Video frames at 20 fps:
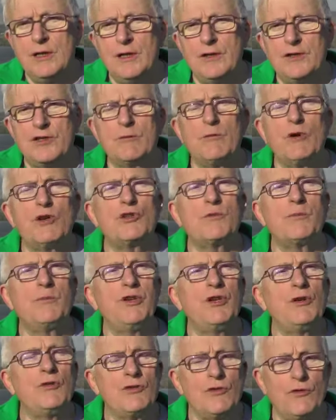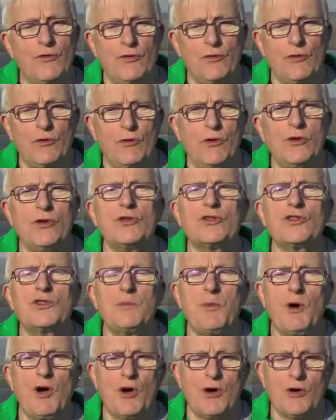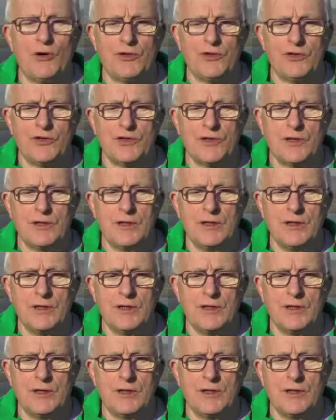It's the most beautiful spot.